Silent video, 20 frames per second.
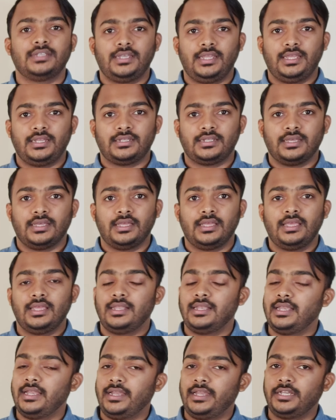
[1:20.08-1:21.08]
data,
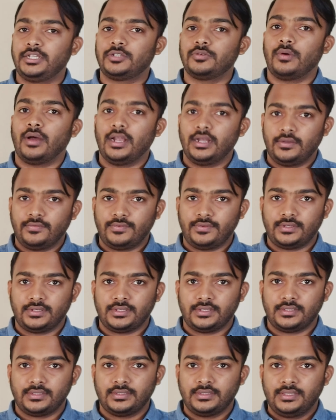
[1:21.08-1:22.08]
leading to underfitting.
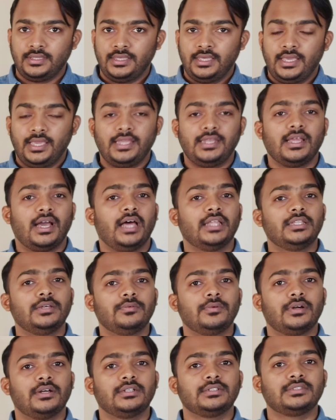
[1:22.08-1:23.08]
In other
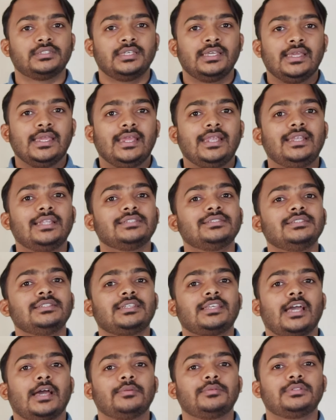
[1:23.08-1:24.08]
words, it doesn't
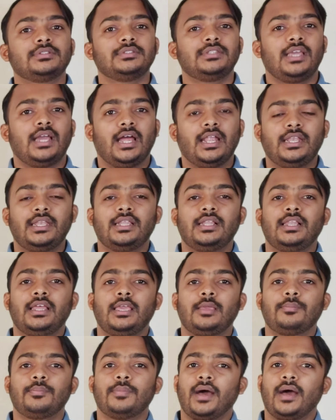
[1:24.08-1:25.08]
capture the
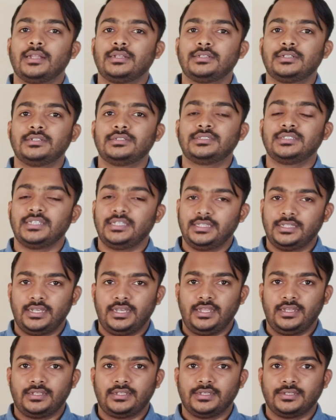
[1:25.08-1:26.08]
underlying patterns in the
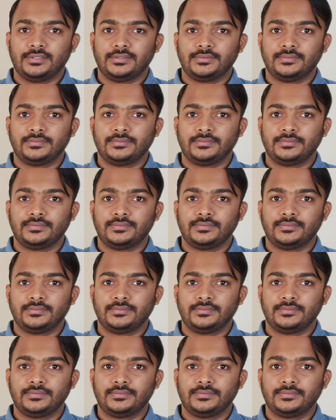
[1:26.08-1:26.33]
data.